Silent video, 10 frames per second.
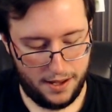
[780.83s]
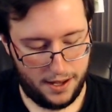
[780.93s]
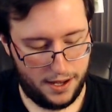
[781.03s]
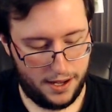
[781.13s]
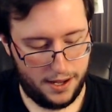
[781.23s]

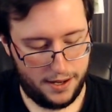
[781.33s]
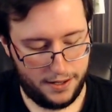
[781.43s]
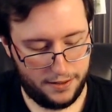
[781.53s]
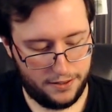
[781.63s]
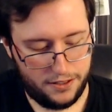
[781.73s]
Uh, and
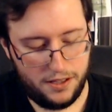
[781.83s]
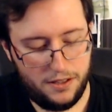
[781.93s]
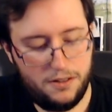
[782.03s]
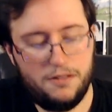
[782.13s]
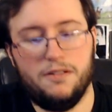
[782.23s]
here's just a
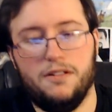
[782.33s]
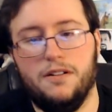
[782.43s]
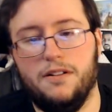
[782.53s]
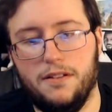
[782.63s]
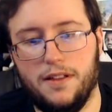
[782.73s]
little
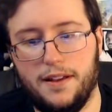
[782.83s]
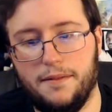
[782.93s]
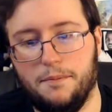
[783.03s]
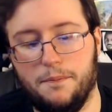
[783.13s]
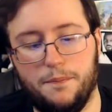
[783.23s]
like
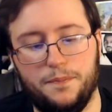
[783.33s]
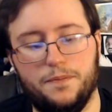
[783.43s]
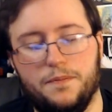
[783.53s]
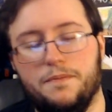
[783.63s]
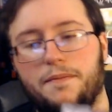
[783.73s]

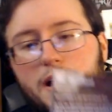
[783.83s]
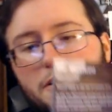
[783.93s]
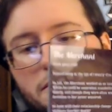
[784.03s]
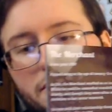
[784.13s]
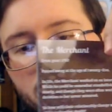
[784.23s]

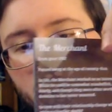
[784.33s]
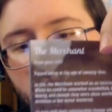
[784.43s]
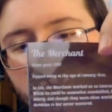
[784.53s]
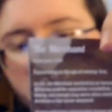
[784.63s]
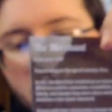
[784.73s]
manual to
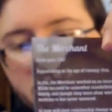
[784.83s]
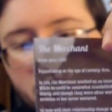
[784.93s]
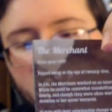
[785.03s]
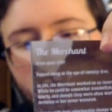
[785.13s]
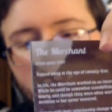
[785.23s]
tell you about
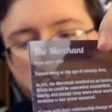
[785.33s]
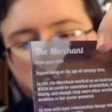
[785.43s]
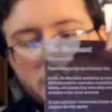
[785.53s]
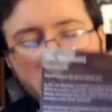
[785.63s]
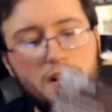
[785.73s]
the
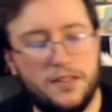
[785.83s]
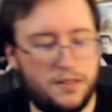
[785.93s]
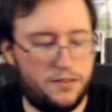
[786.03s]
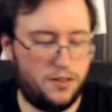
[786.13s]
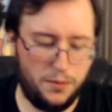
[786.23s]
characters.
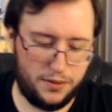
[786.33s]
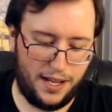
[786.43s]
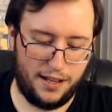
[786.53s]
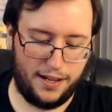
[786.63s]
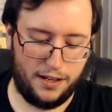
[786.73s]
So it's almost
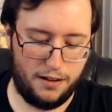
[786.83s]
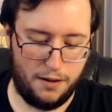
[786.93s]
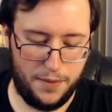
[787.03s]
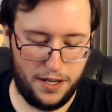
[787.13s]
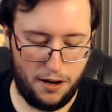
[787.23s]
kind of like a,
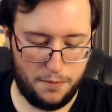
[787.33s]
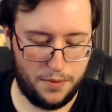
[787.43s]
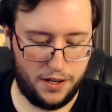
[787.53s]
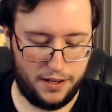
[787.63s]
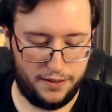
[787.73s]
a, mini art
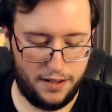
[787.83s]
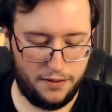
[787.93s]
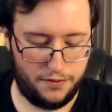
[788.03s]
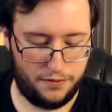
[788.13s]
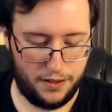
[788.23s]
book in
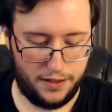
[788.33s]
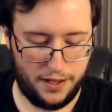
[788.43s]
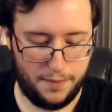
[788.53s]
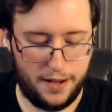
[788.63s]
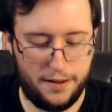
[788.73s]
itself, if you really
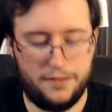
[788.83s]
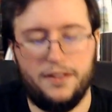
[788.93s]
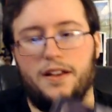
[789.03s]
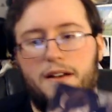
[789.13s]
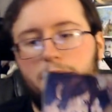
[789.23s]
think about it. Here's
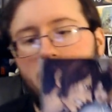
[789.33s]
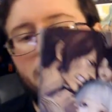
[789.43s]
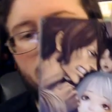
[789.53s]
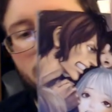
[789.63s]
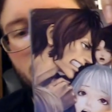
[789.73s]
the uh,
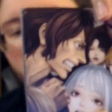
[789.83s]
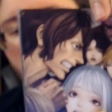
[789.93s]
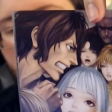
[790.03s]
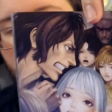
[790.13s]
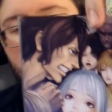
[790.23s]
background. Look at
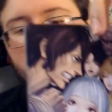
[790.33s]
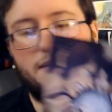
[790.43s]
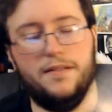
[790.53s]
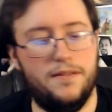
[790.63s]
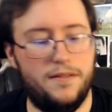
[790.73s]
that.
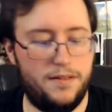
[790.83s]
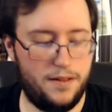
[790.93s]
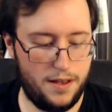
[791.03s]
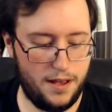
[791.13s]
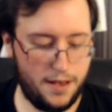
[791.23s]

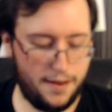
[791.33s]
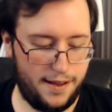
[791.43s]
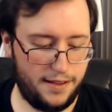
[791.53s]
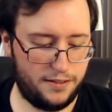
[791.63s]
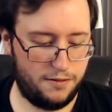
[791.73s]

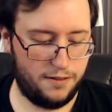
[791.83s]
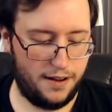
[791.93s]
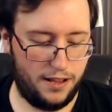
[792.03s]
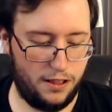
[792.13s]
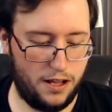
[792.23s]
That's cool.
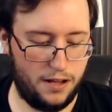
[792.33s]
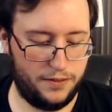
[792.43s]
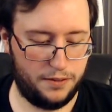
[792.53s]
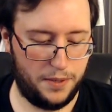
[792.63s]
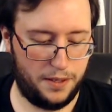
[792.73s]
I love
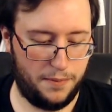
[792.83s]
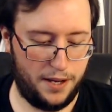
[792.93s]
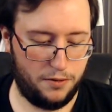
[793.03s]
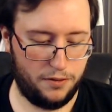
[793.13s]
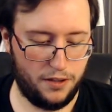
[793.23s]
these mini
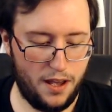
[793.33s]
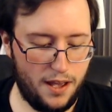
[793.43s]
manuals.